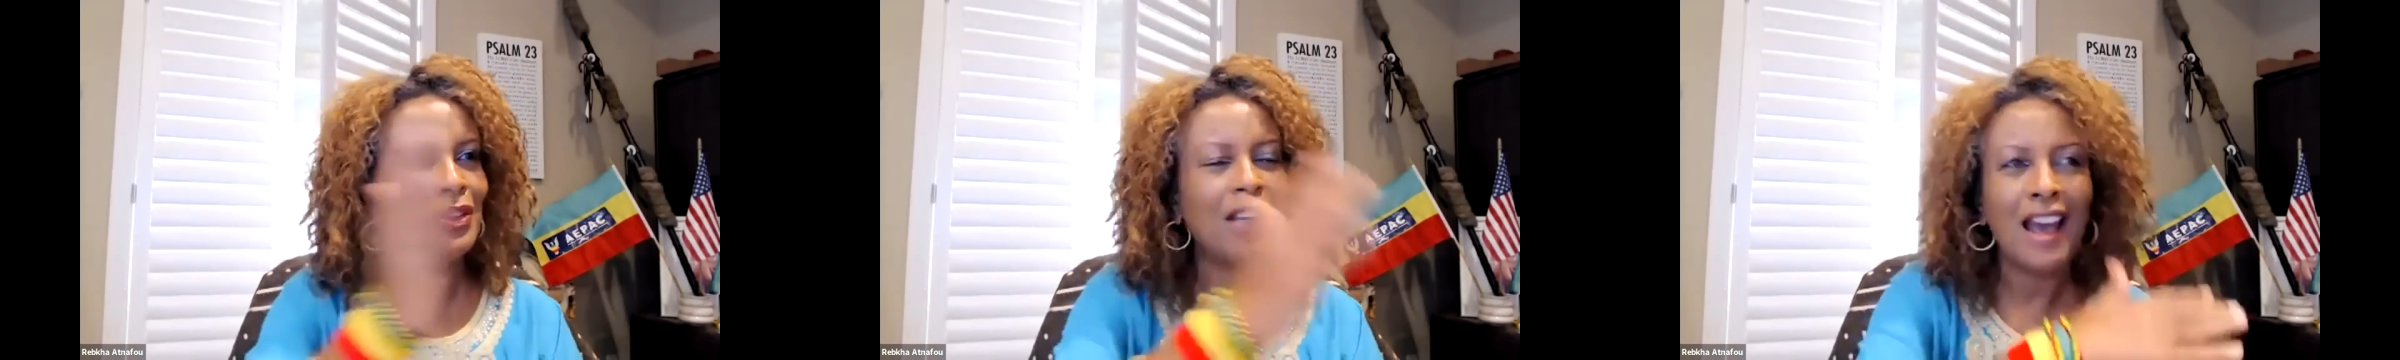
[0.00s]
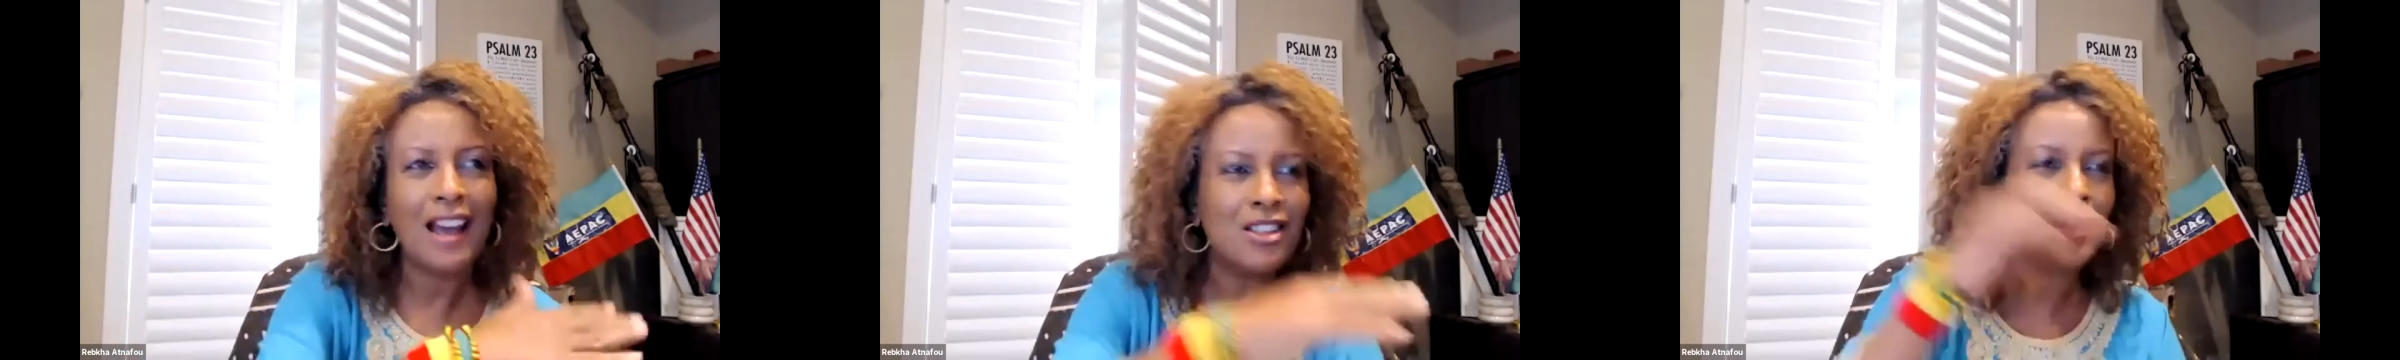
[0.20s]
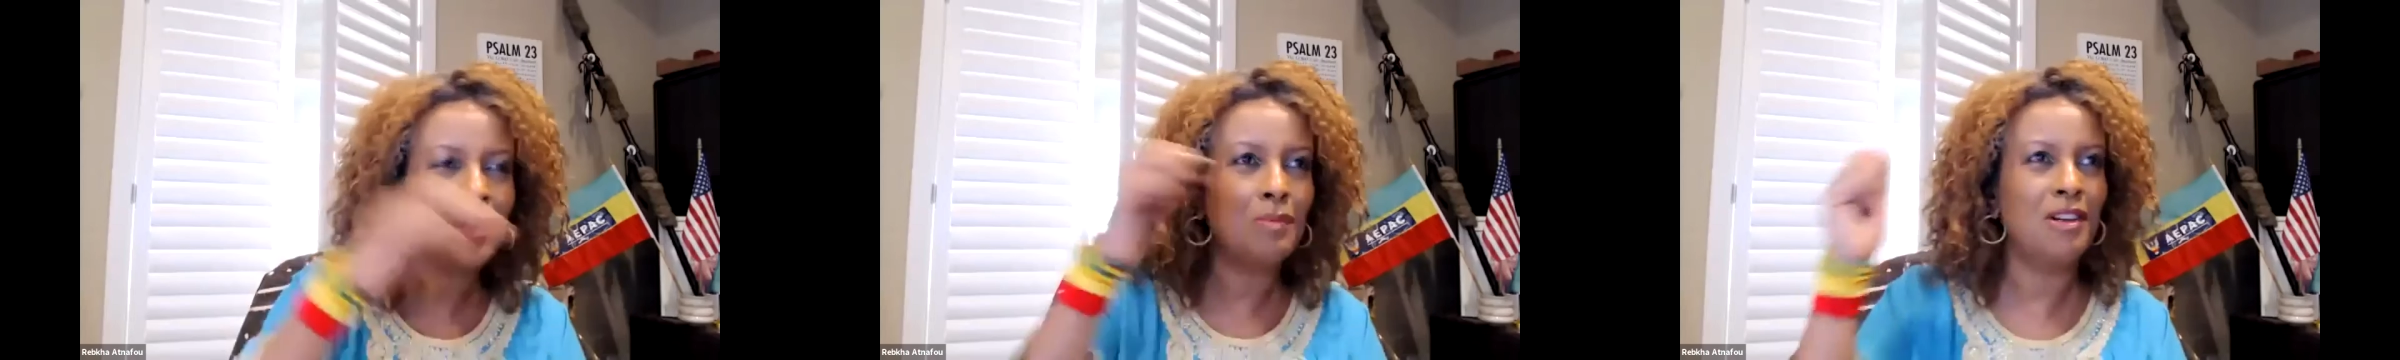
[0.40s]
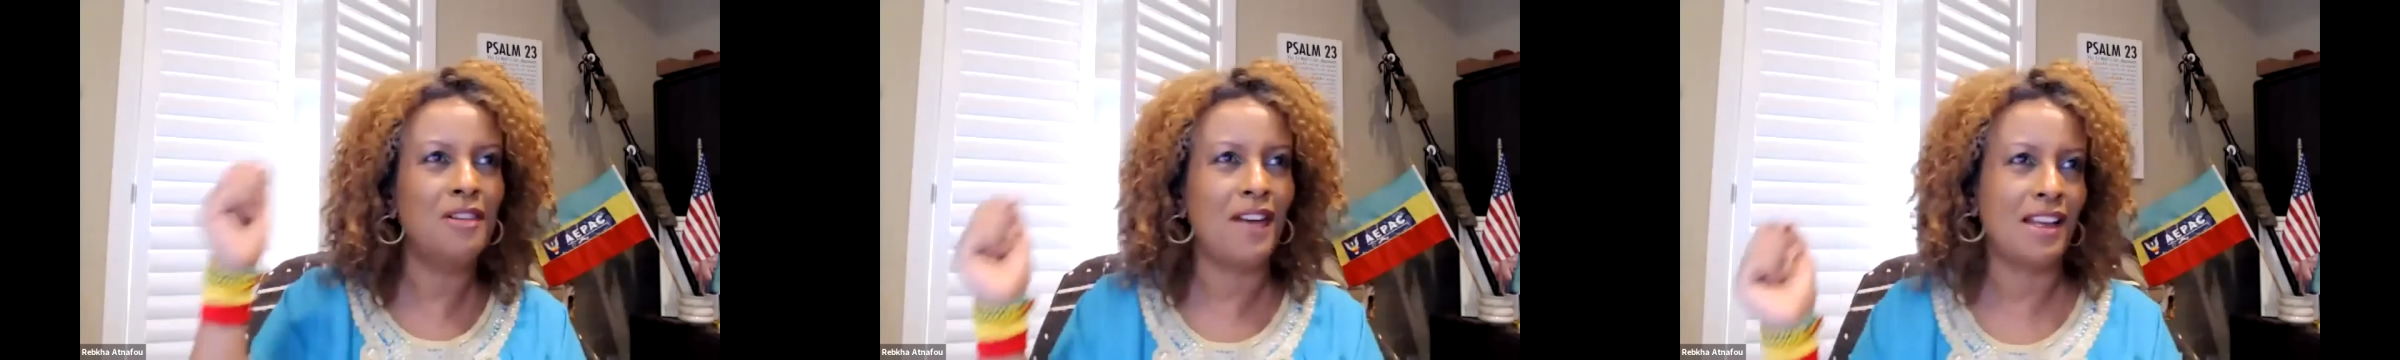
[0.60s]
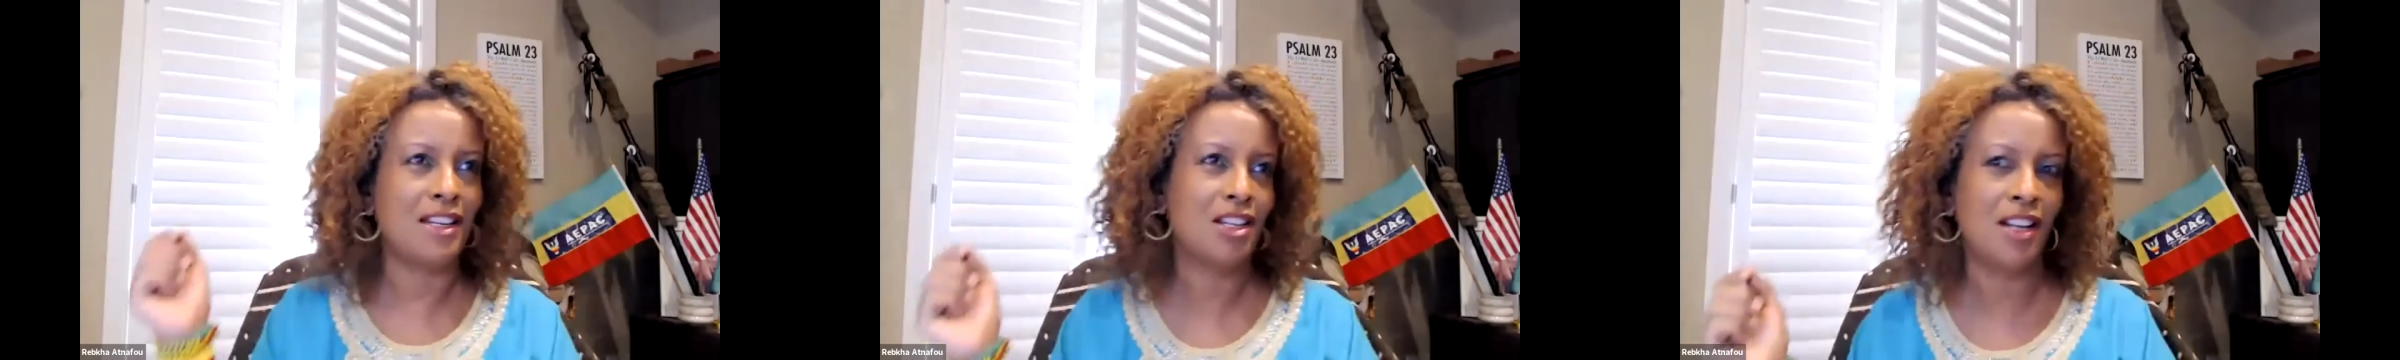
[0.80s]
cancer
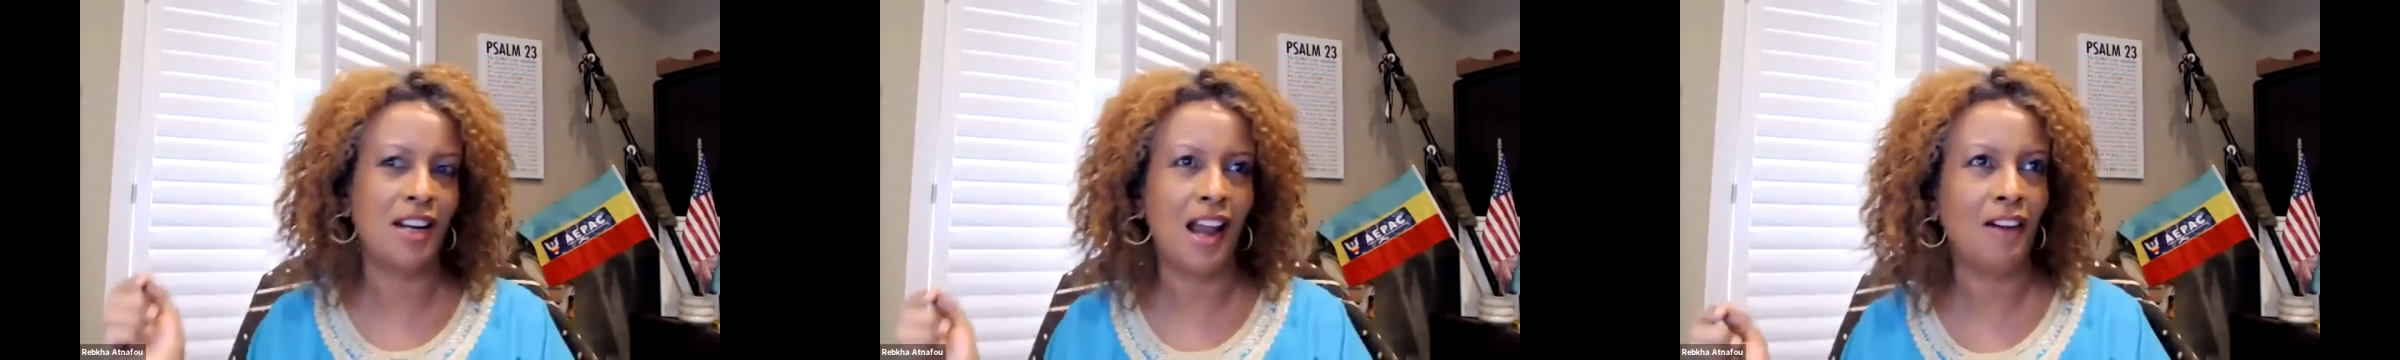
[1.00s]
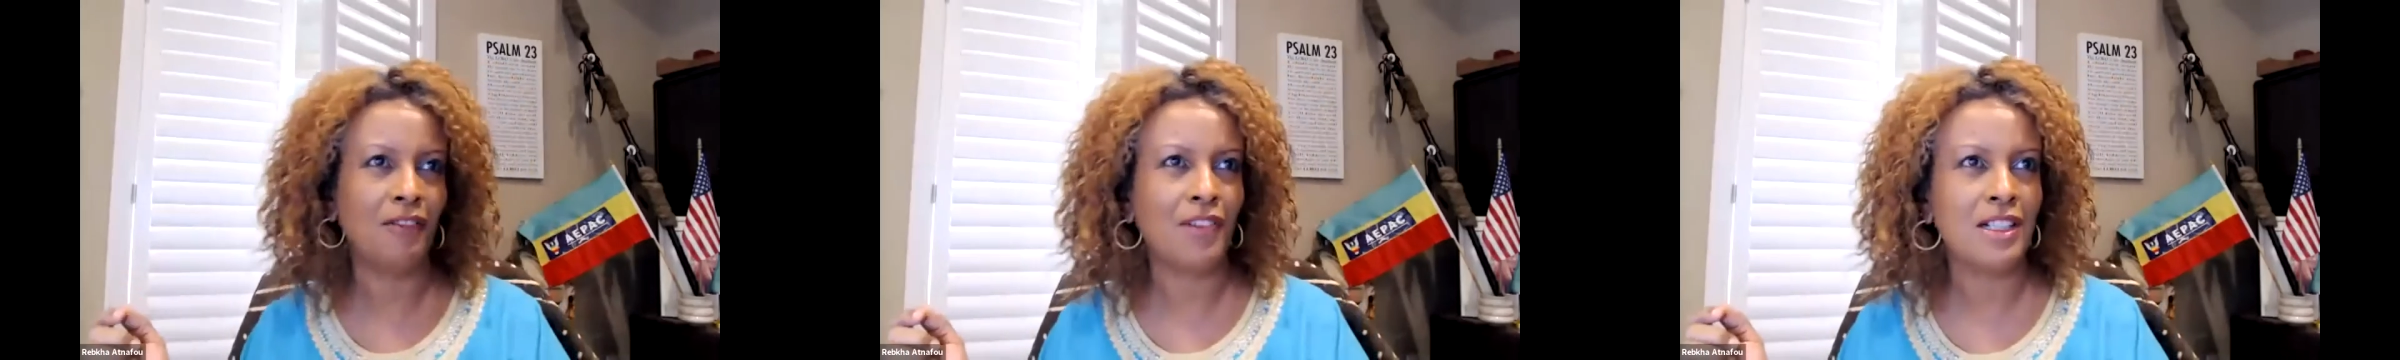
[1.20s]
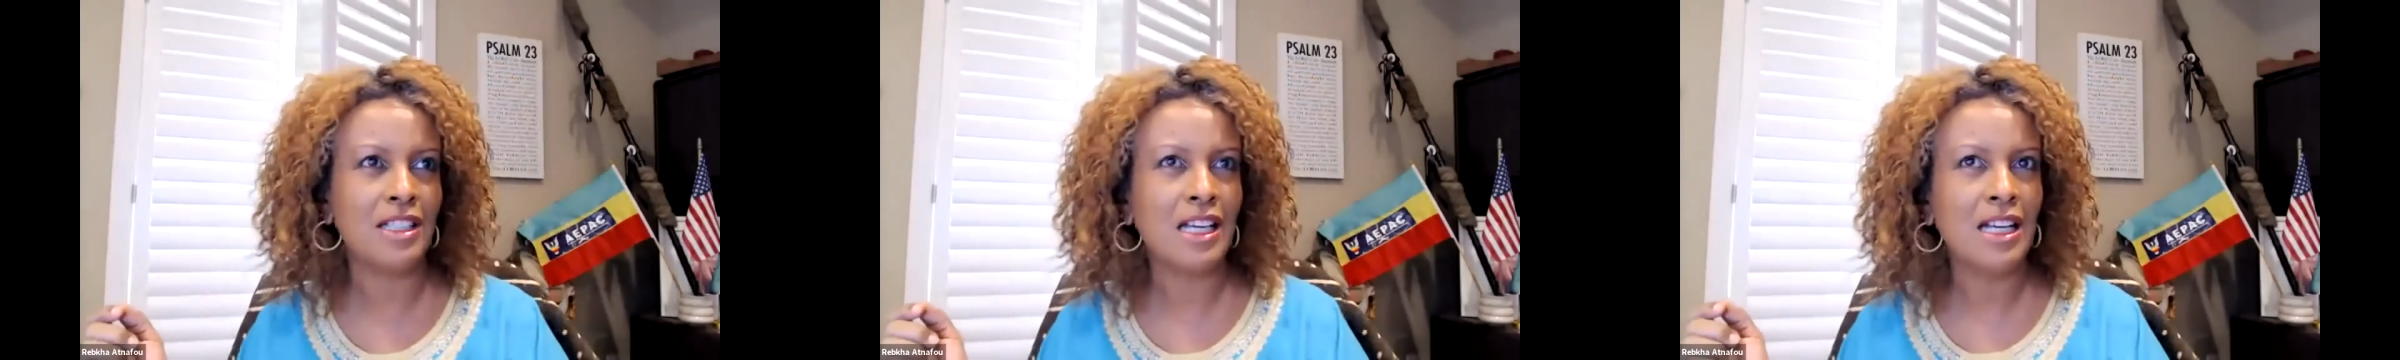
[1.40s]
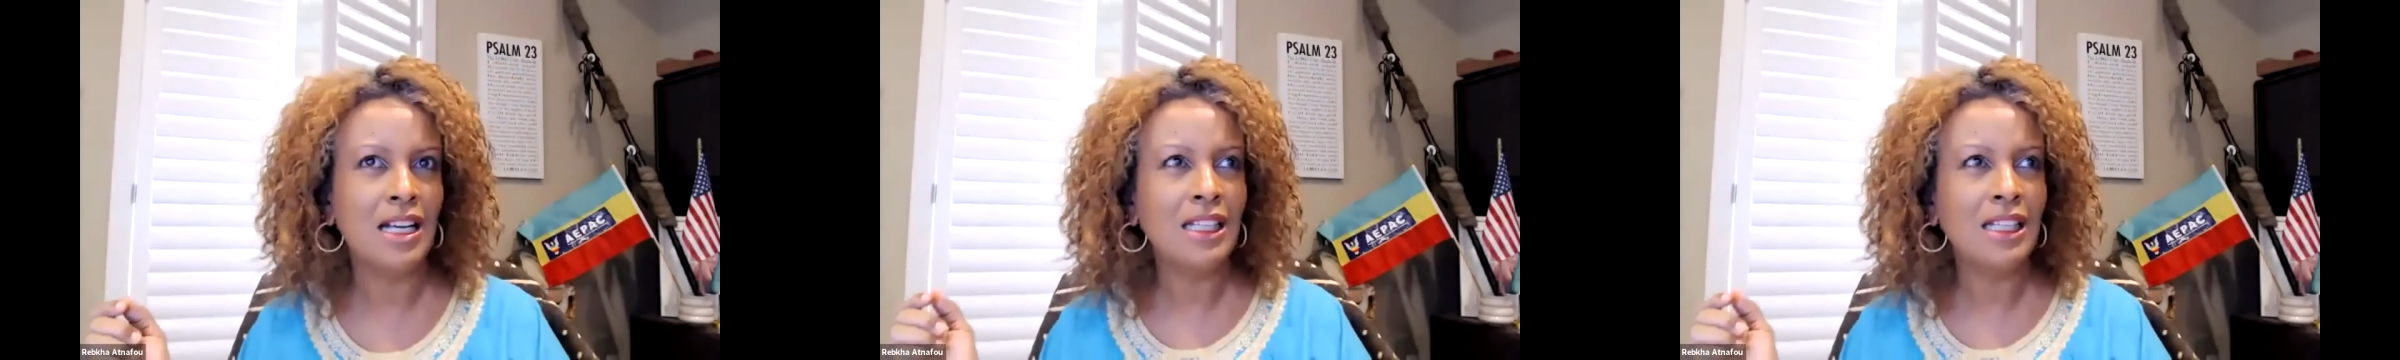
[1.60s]
prevention effort?